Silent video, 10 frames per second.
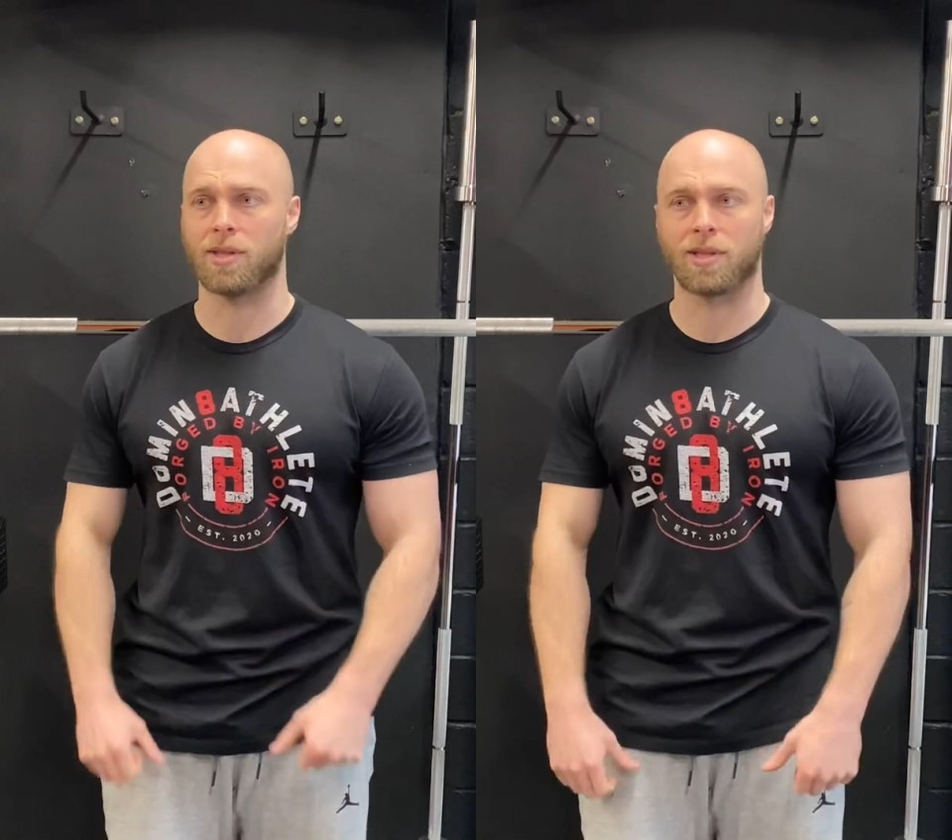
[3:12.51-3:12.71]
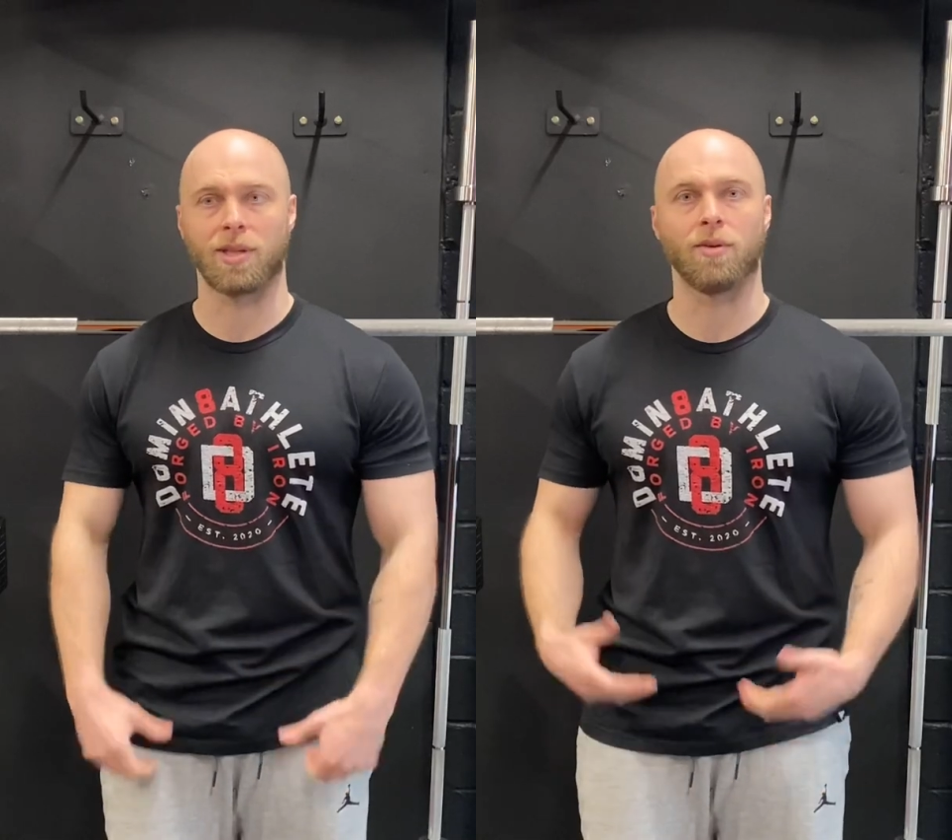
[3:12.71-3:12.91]
to
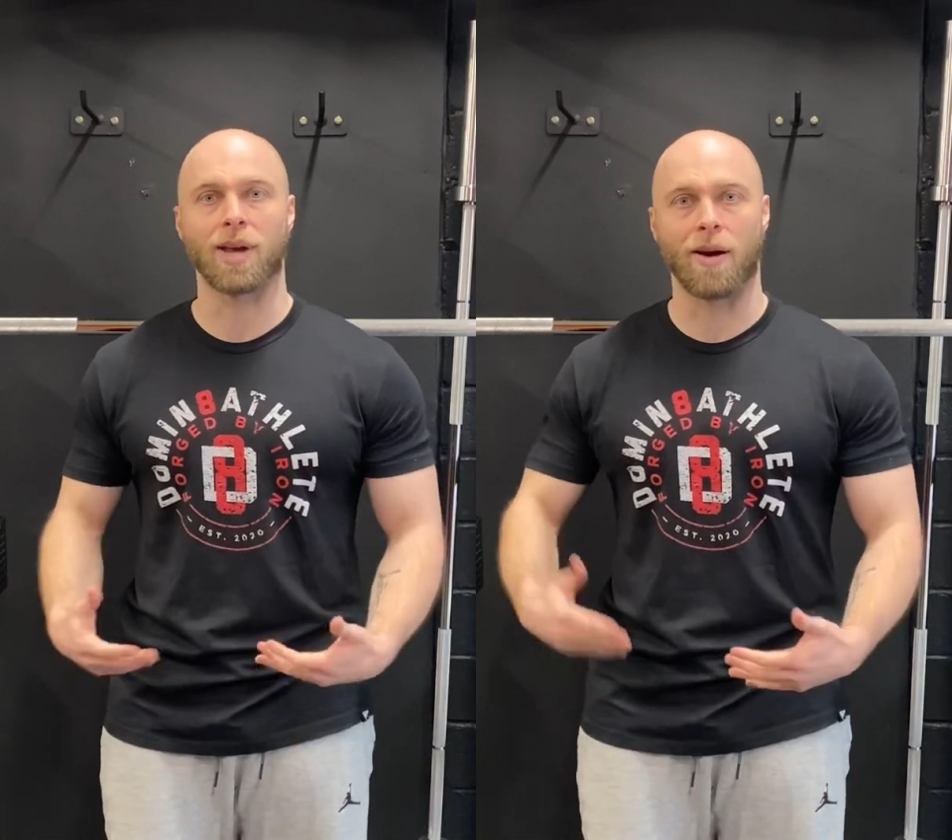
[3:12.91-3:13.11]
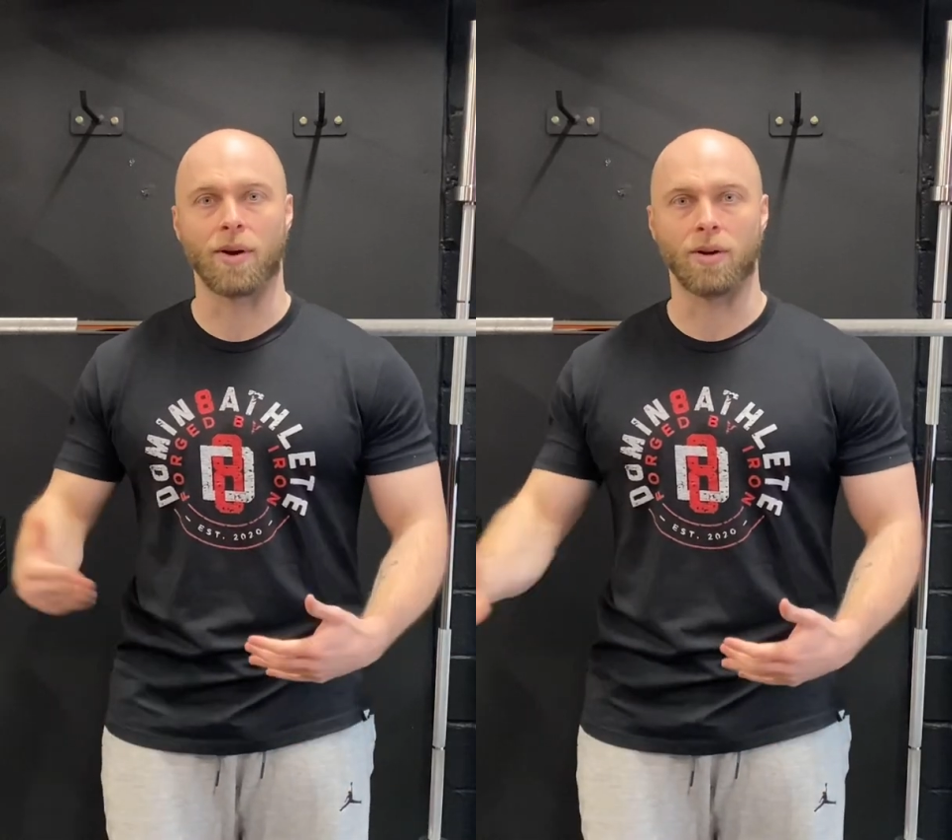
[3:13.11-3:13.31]
still
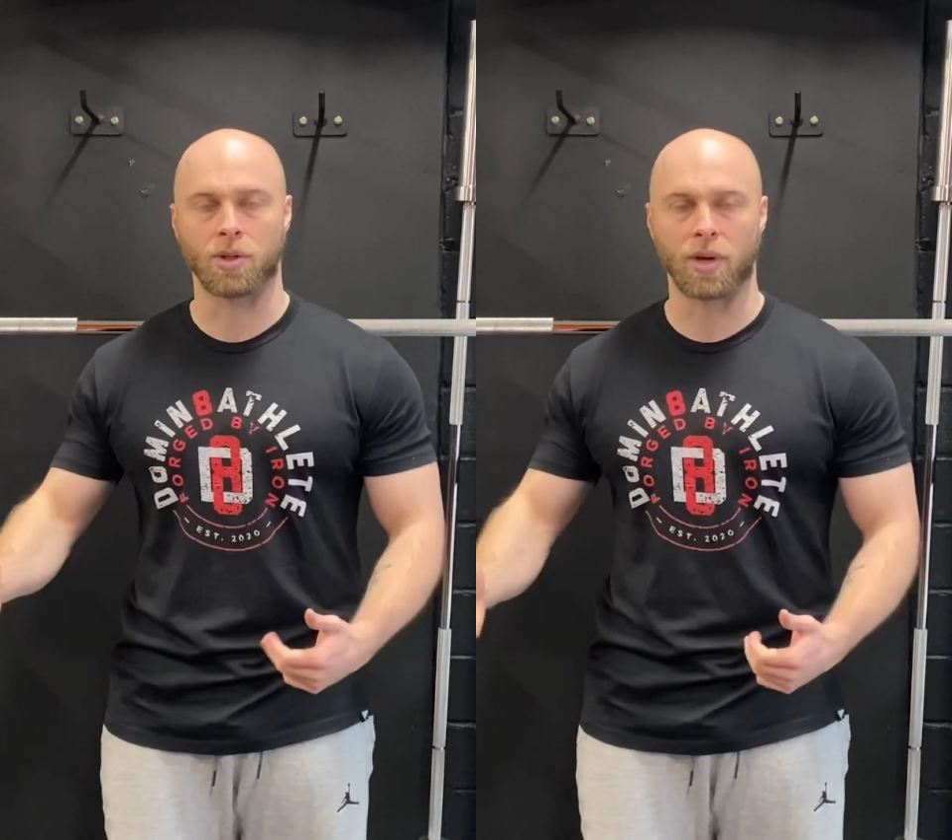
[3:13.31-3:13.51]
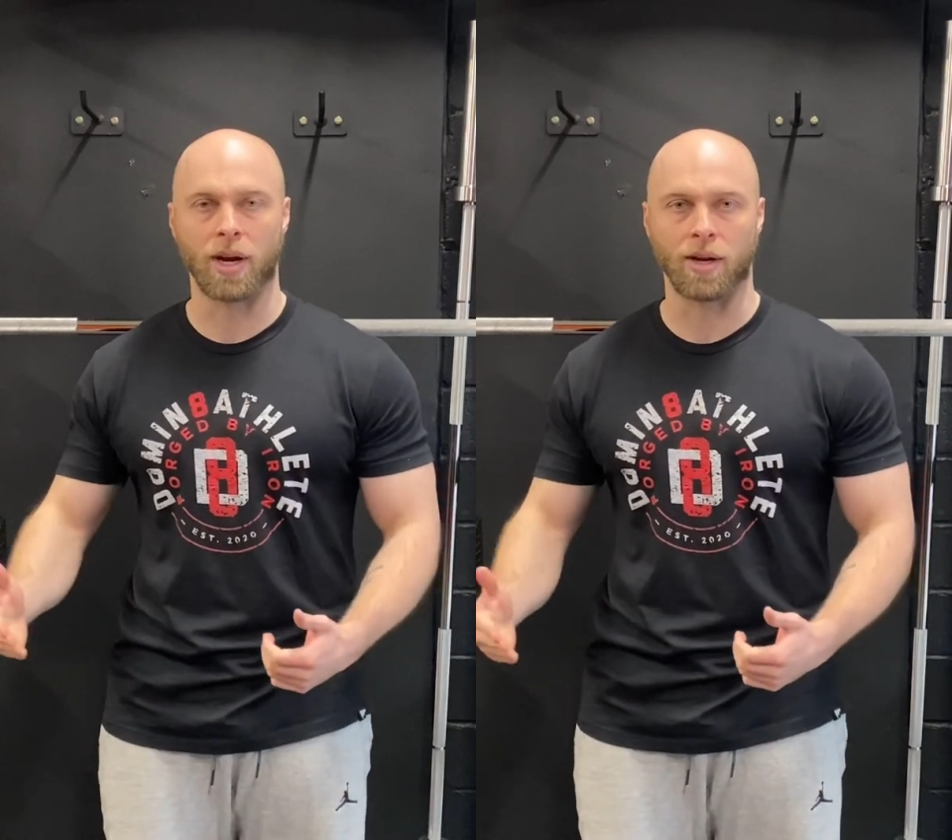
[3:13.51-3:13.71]
carry on
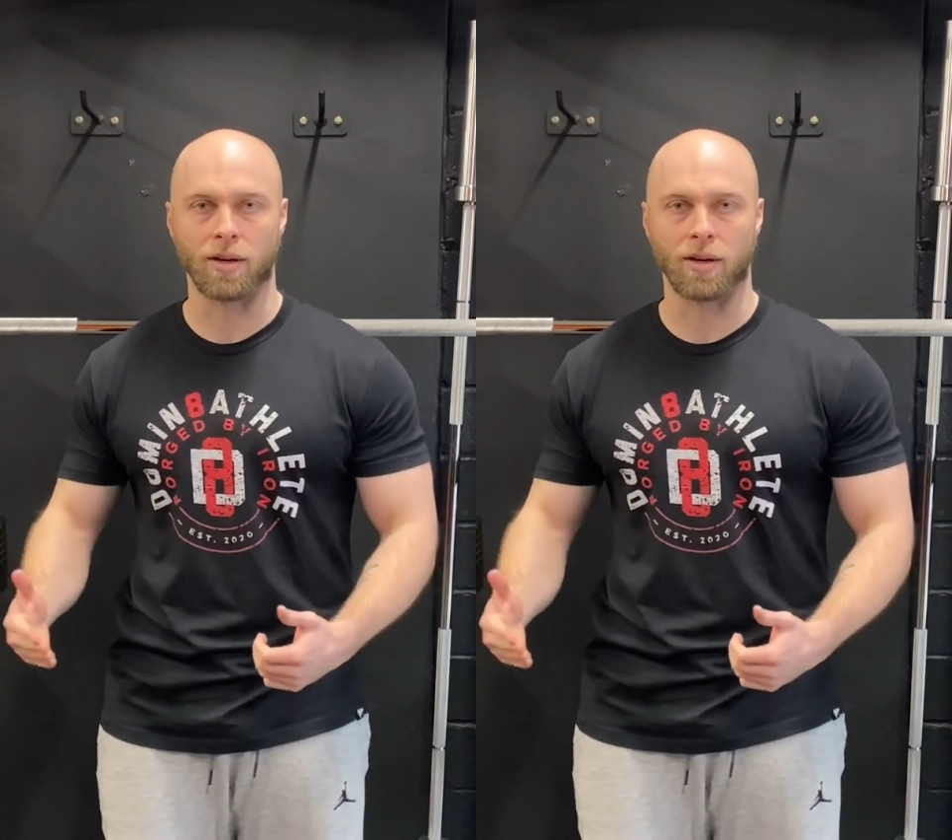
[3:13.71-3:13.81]
training,